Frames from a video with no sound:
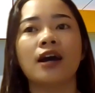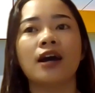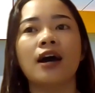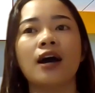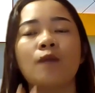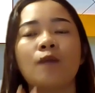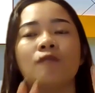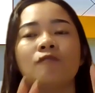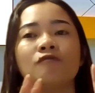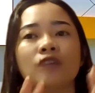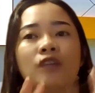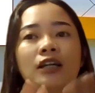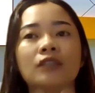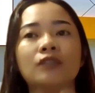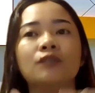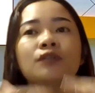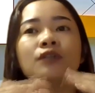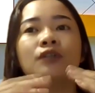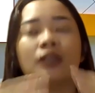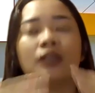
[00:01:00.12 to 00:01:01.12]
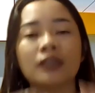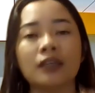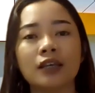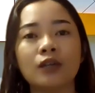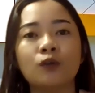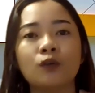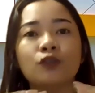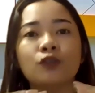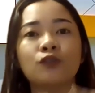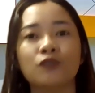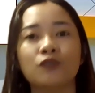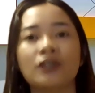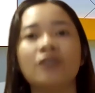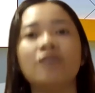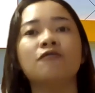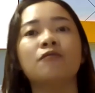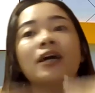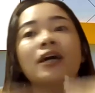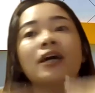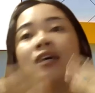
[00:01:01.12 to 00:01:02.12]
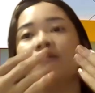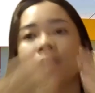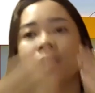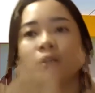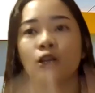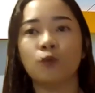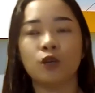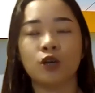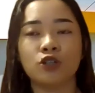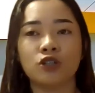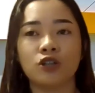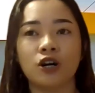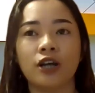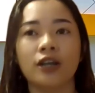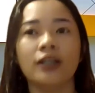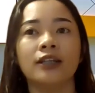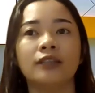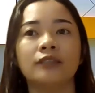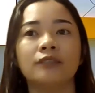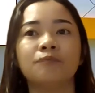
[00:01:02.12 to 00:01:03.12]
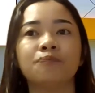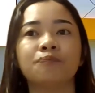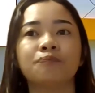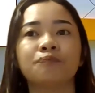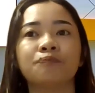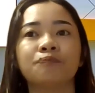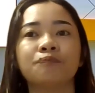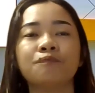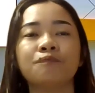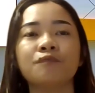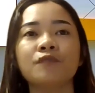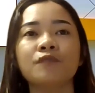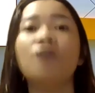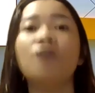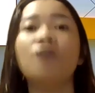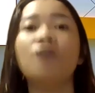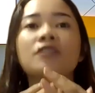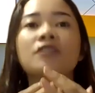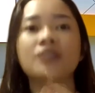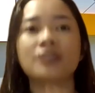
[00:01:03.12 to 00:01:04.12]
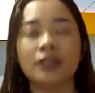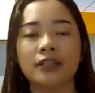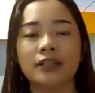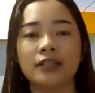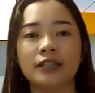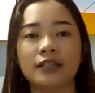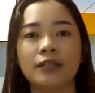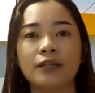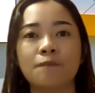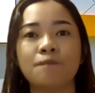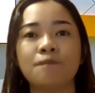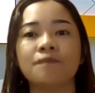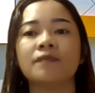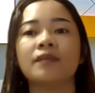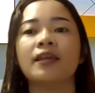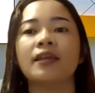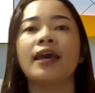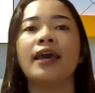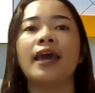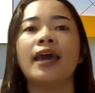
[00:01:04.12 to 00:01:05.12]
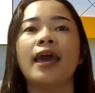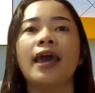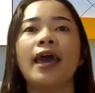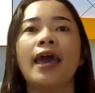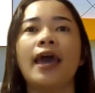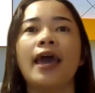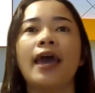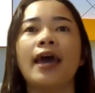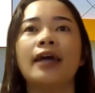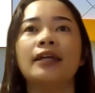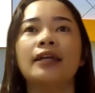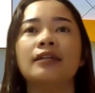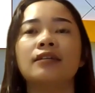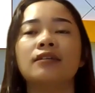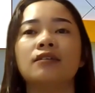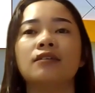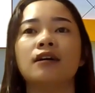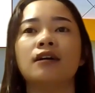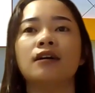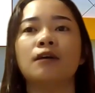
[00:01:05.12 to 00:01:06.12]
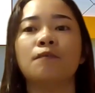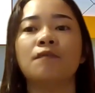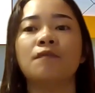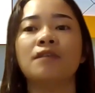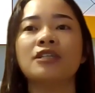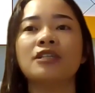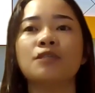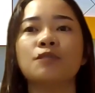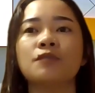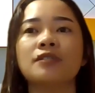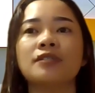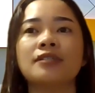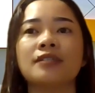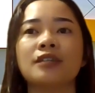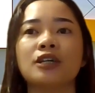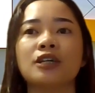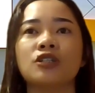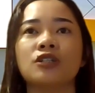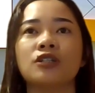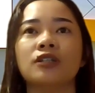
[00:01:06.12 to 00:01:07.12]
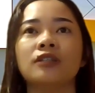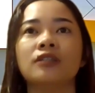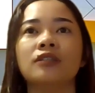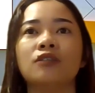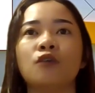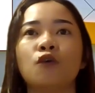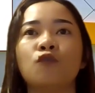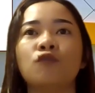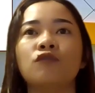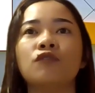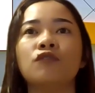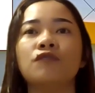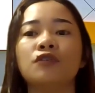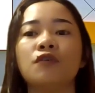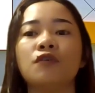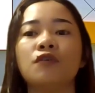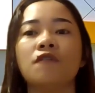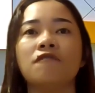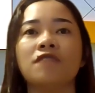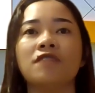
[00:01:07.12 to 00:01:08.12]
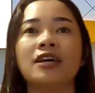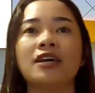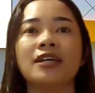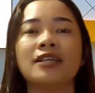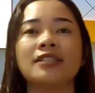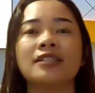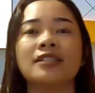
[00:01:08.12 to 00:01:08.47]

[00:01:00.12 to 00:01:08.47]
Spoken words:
area, I will try to critique or to give my evaluation of the study. And this presentation, the overview of